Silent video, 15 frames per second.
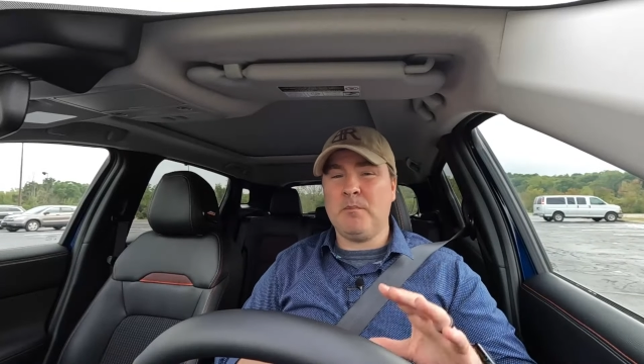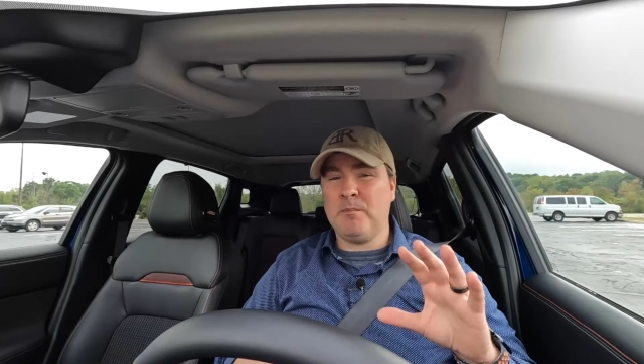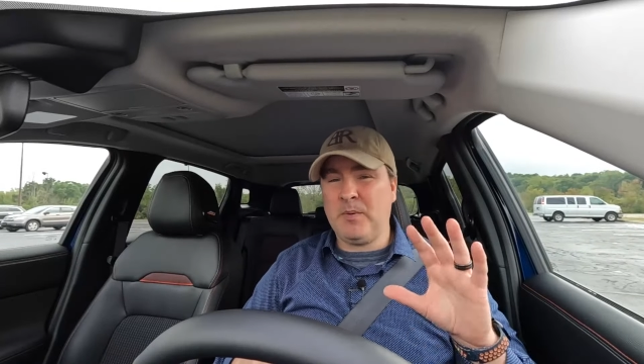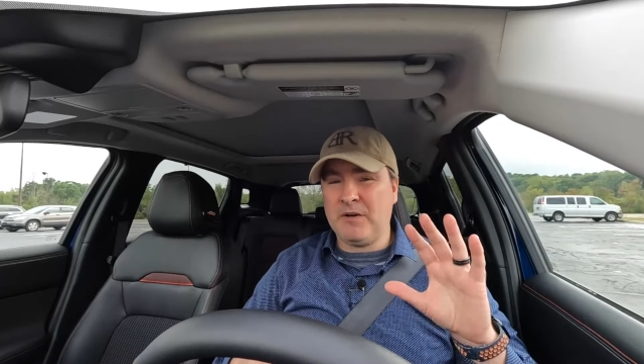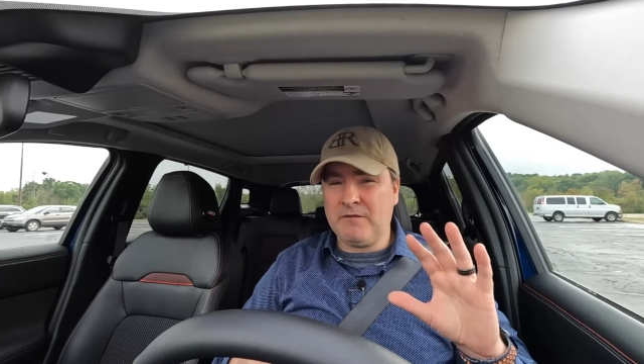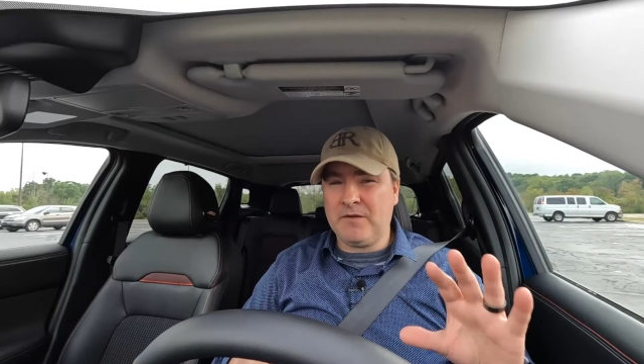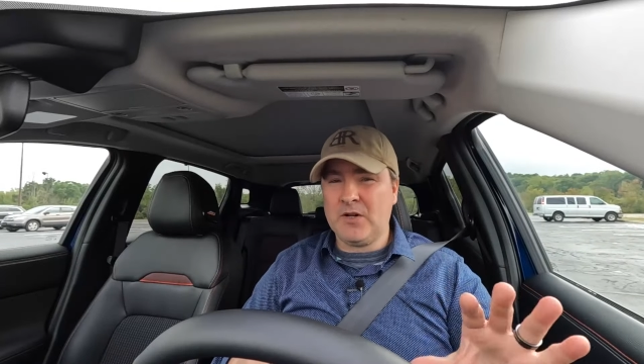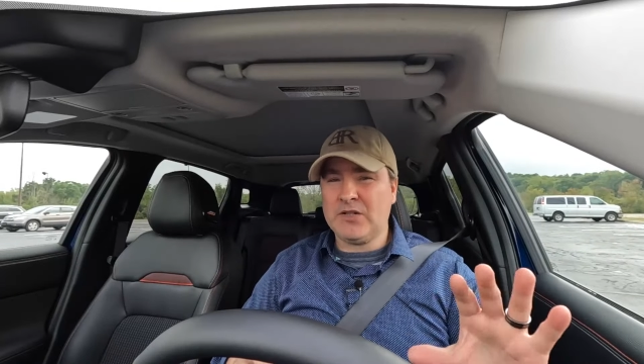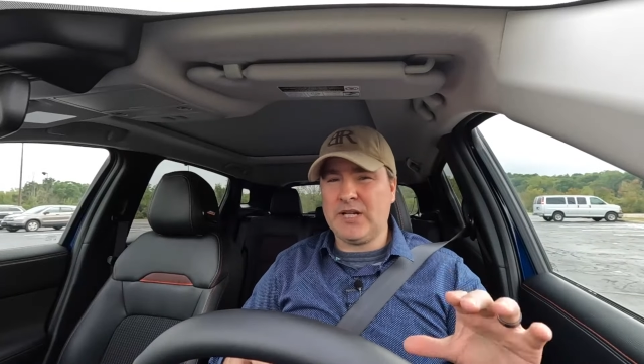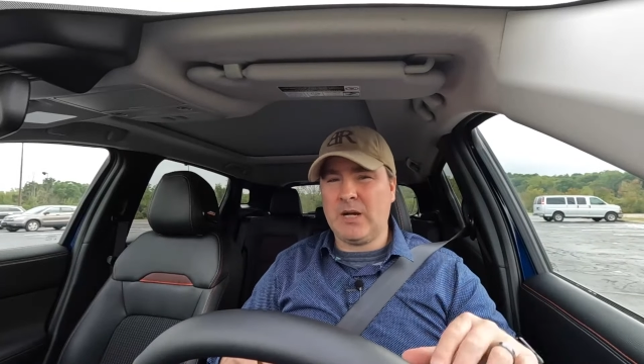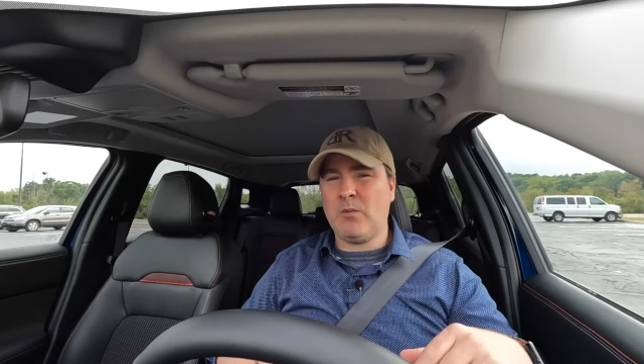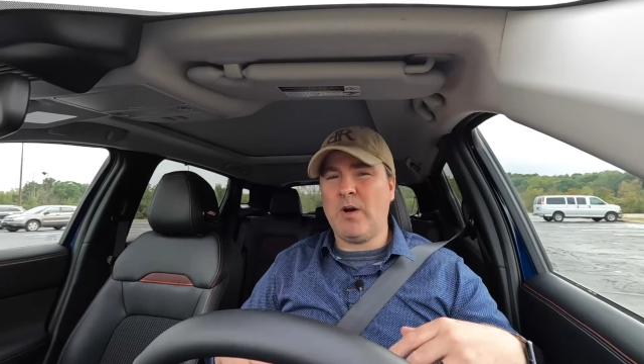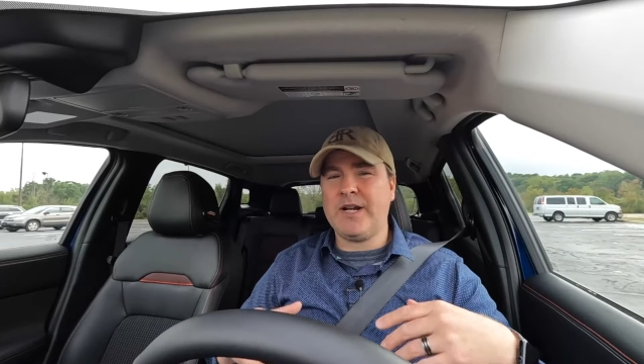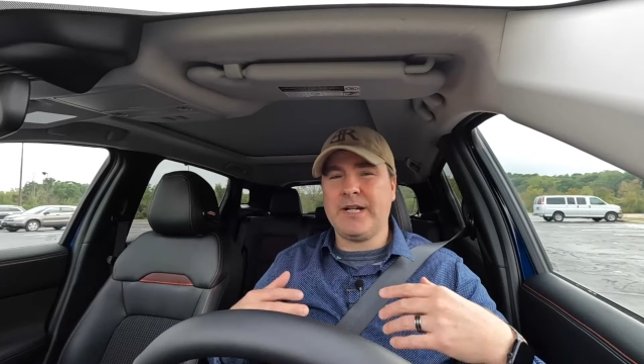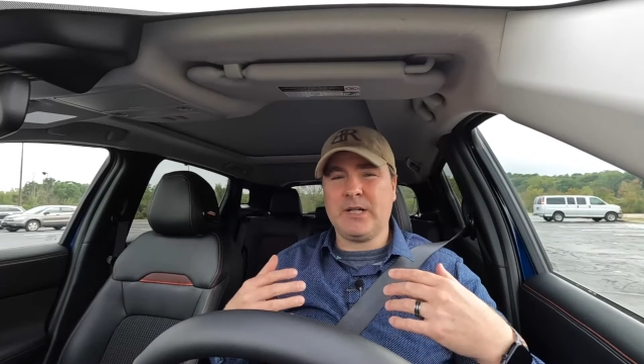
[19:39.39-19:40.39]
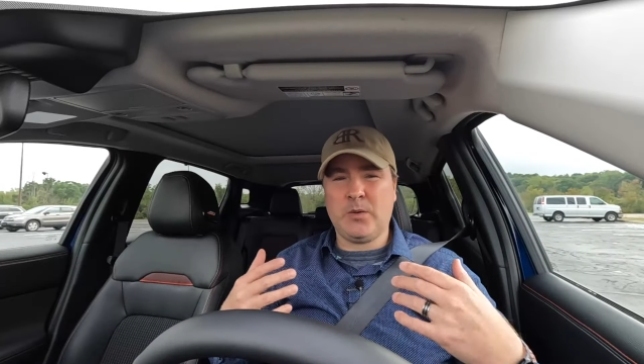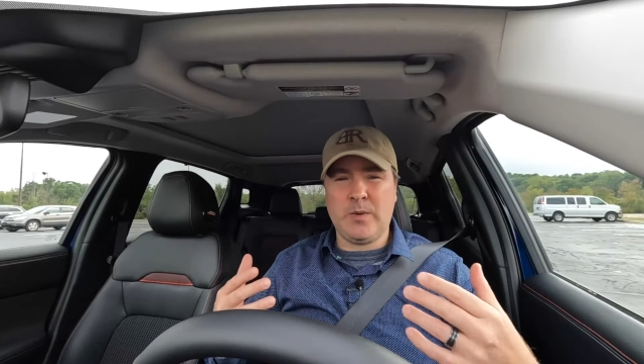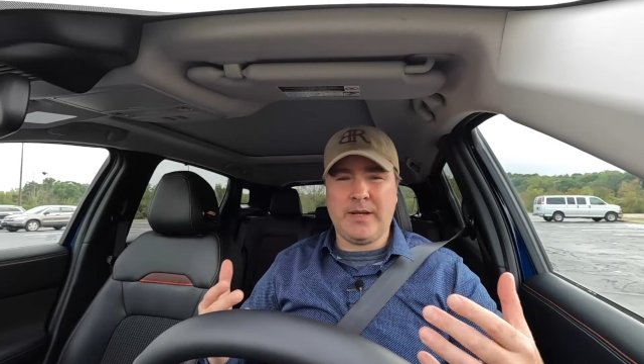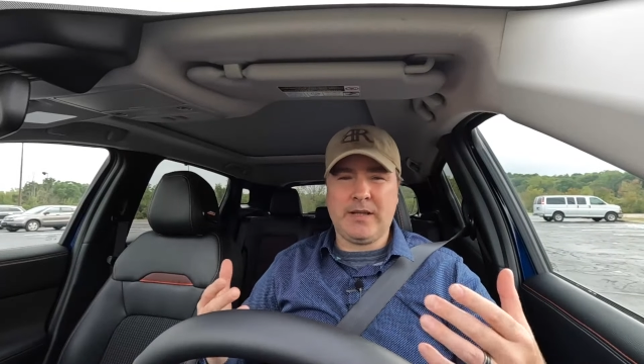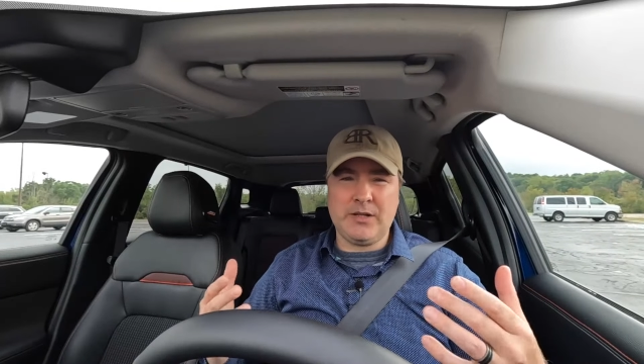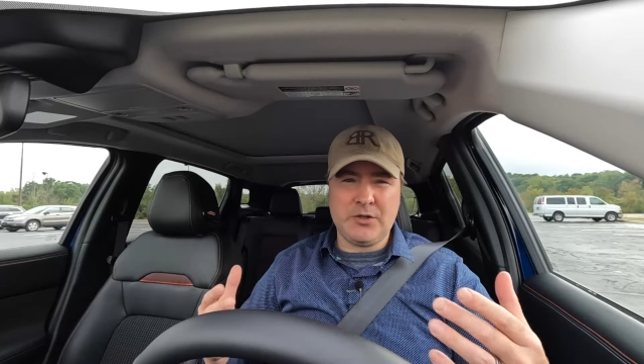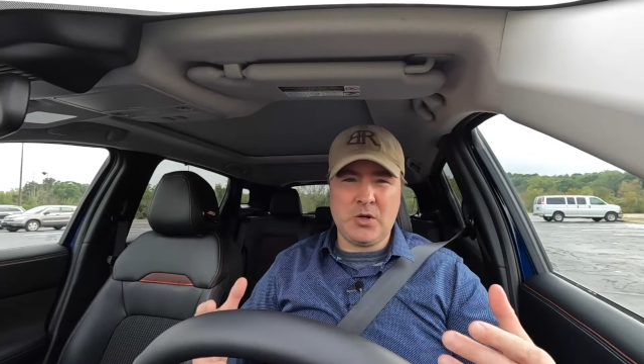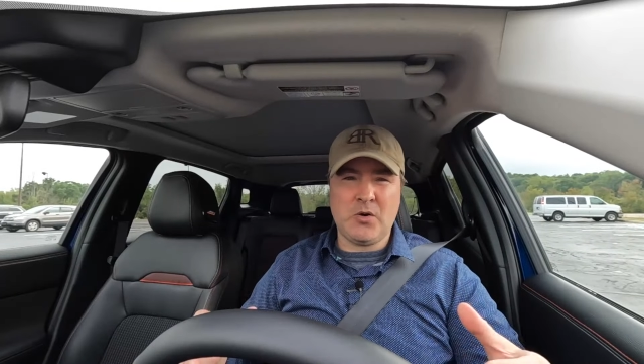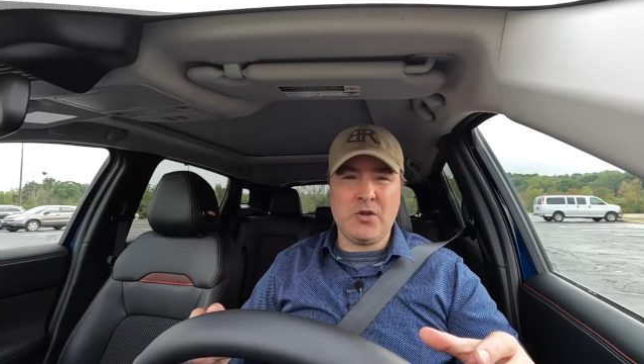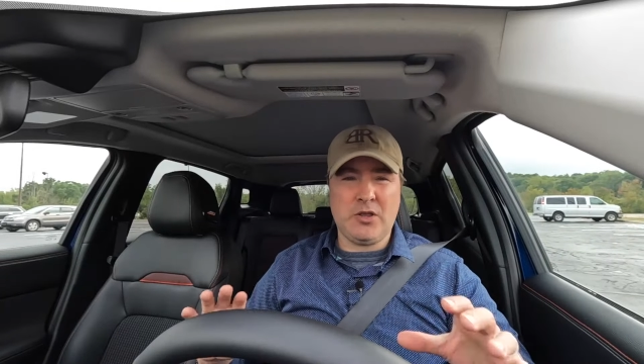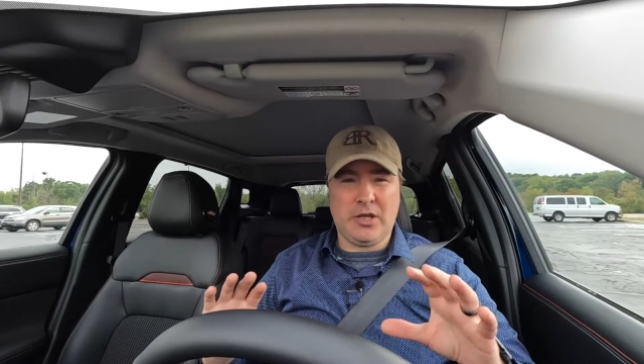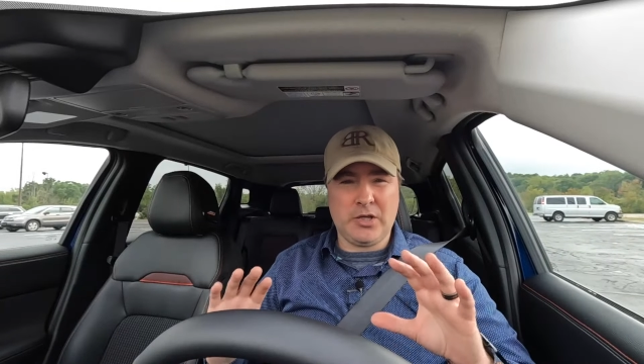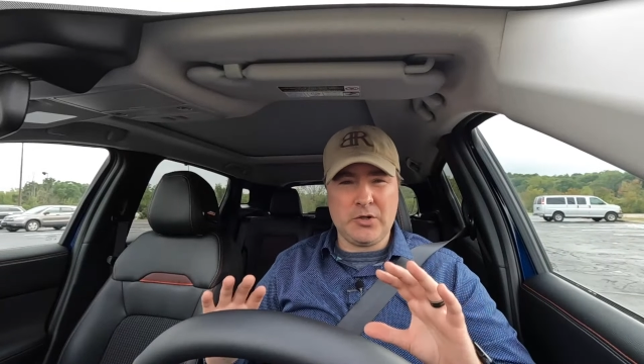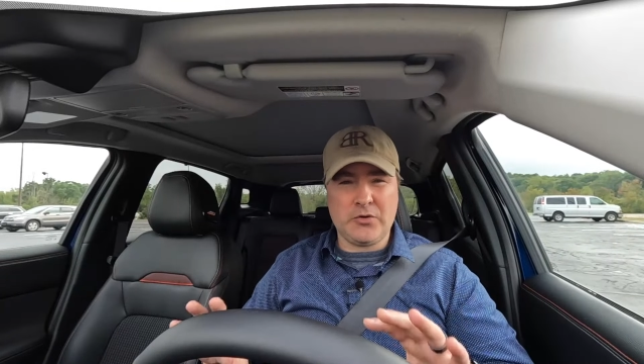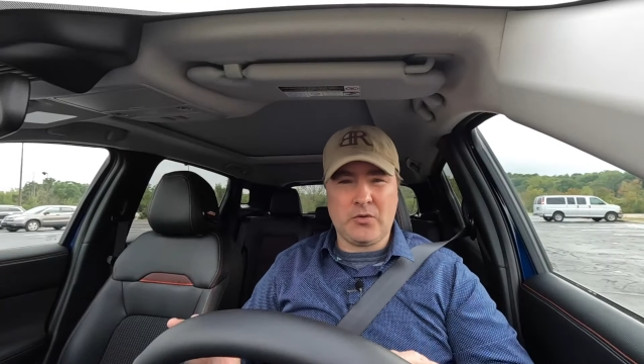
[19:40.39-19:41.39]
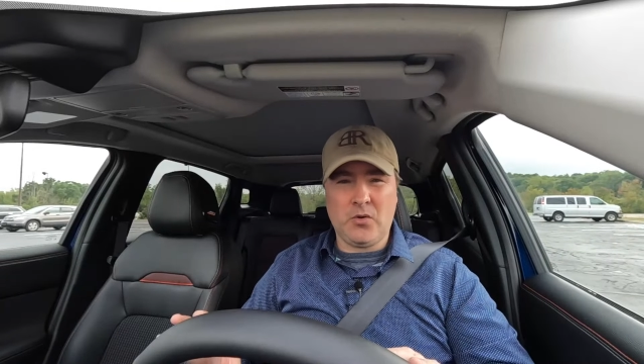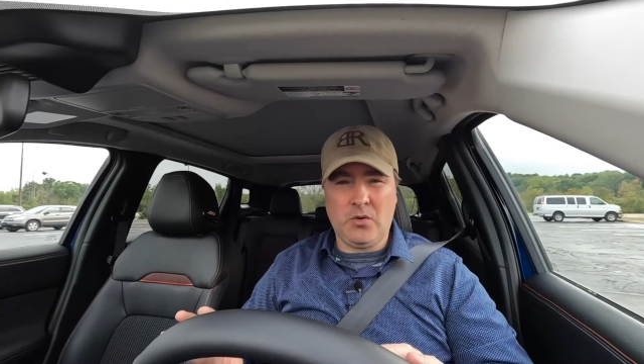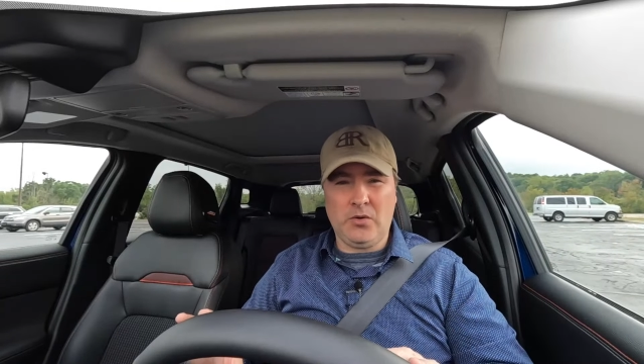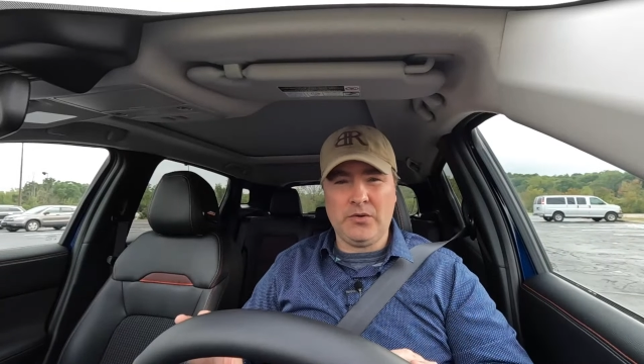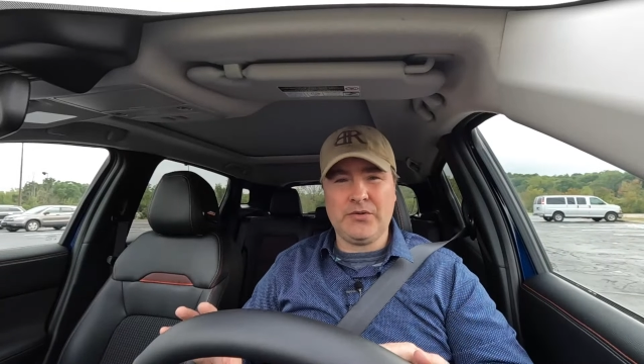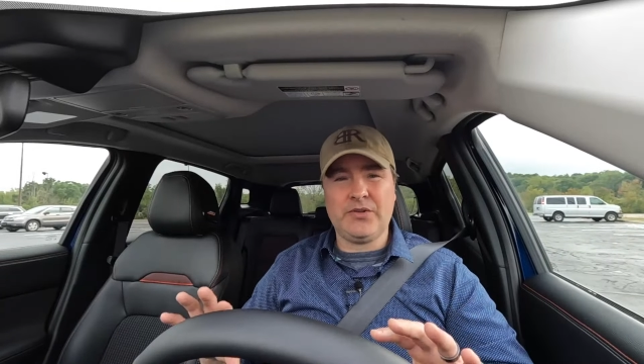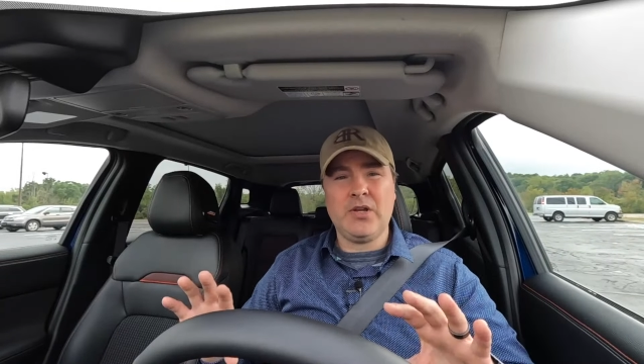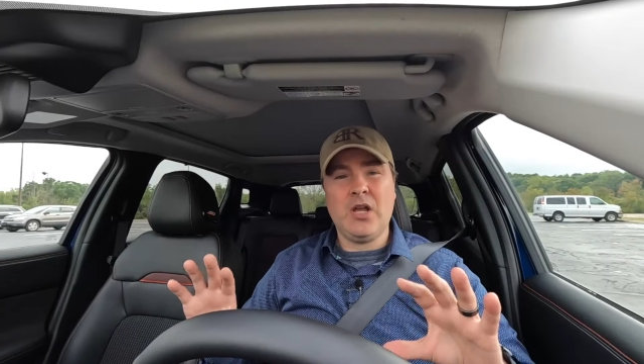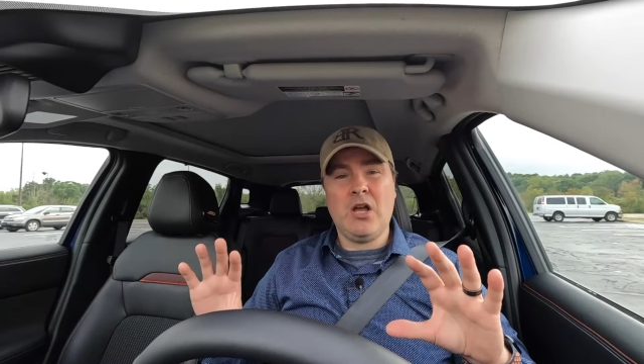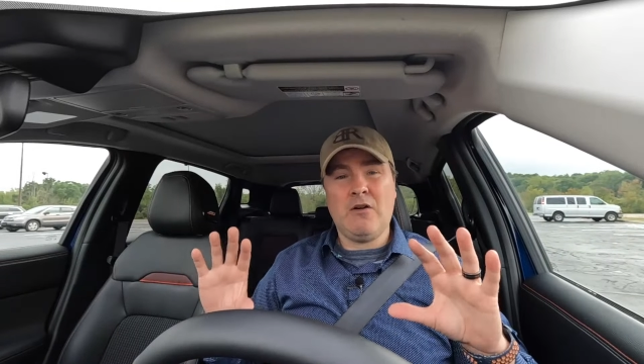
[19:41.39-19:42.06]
But first, I wanted to quickly show you the controls